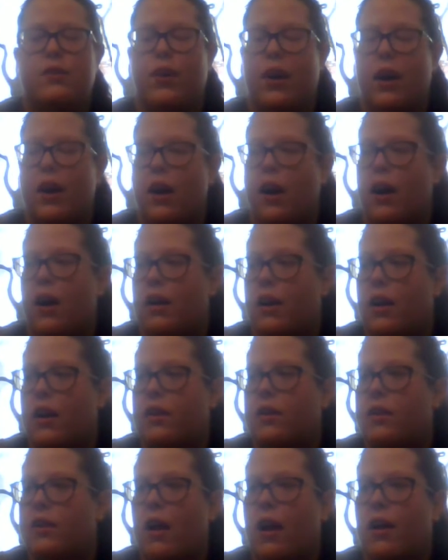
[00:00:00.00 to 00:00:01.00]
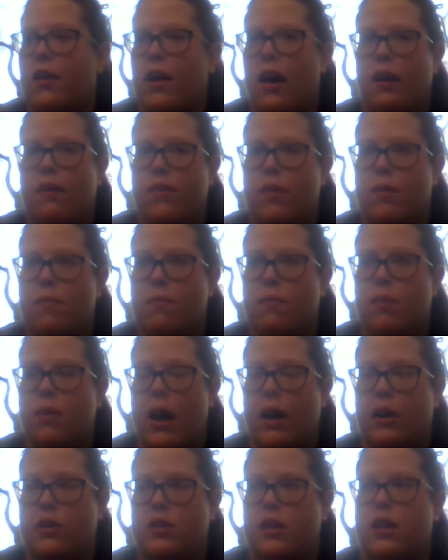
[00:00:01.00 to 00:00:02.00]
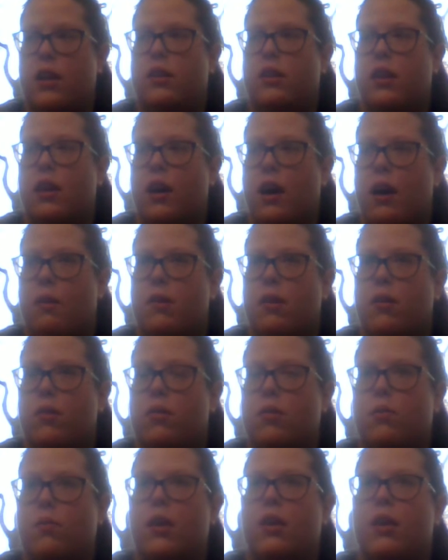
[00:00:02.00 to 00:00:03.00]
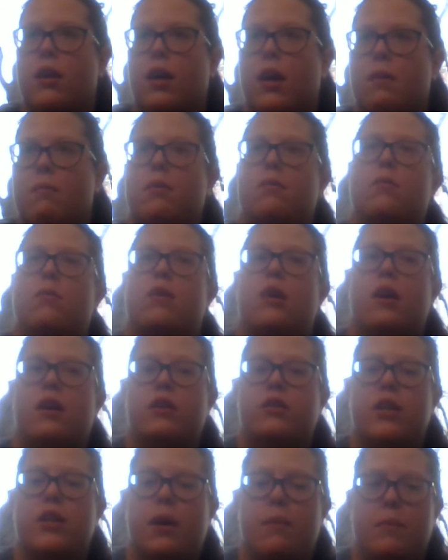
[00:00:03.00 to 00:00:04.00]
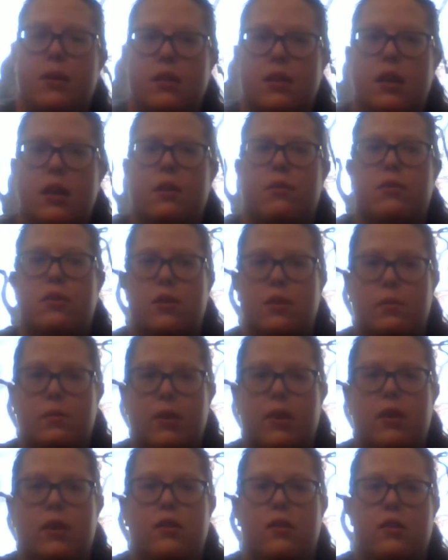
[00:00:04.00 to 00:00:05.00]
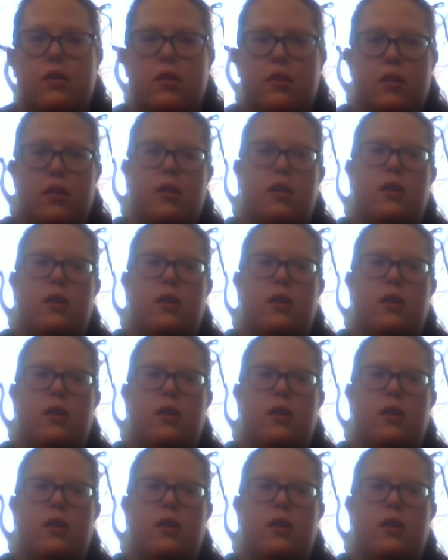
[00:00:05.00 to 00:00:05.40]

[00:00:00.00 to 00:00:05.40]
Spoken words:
It's very odd. And a lot of them, actually, I think I'm the only one that came in with any Japanese language experience.